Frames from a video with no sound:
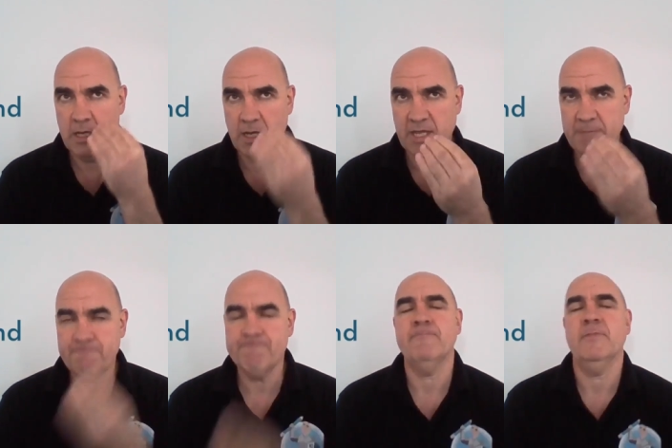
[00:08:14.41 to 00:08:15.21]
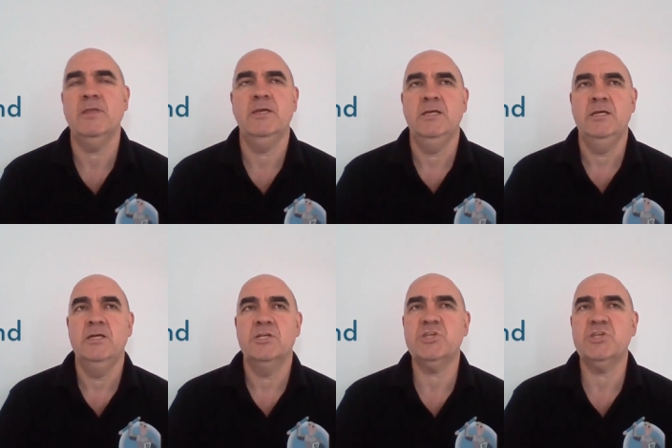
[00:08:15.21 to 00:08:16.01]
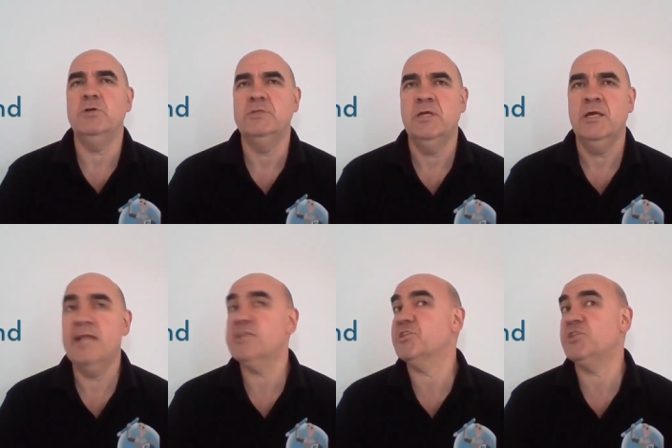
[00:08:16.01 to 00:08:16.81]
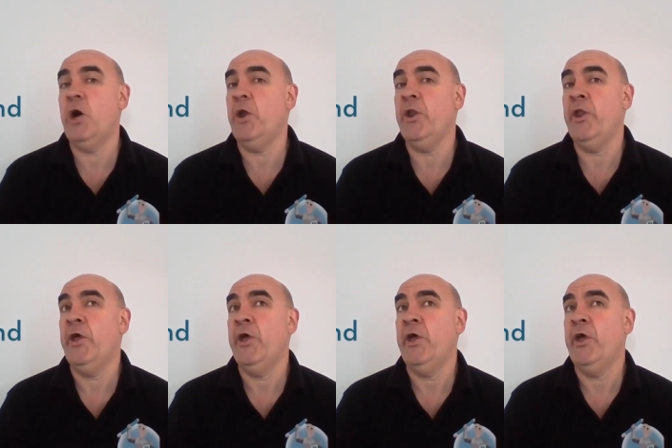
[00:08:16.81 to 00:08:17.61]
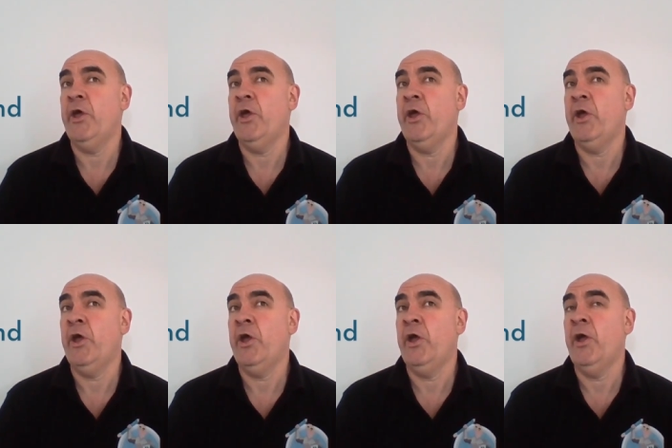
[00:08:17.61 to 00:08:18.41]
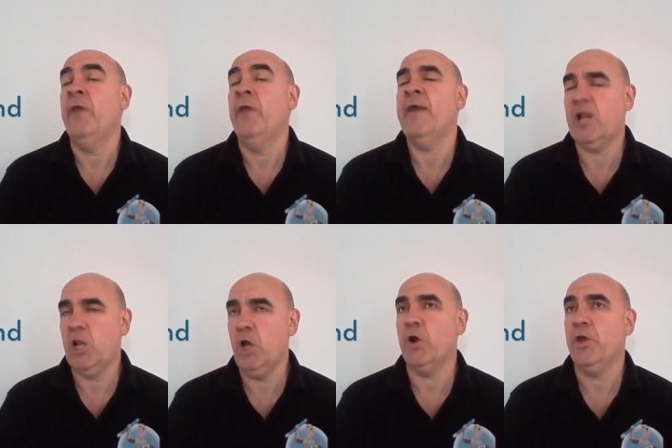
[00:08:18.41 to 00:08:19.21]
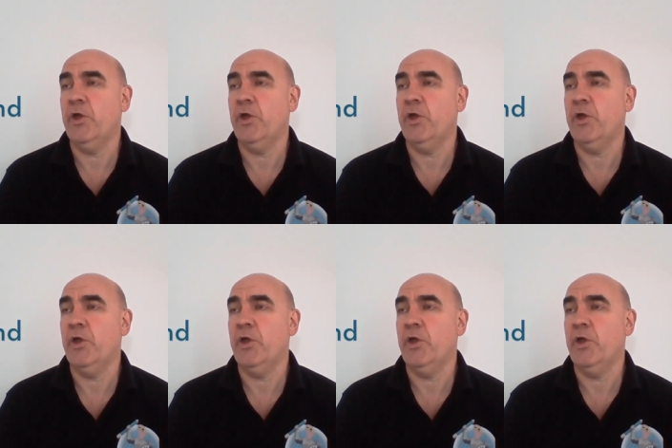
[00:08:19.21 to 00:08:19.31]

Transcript: Okay, so let's start that clock.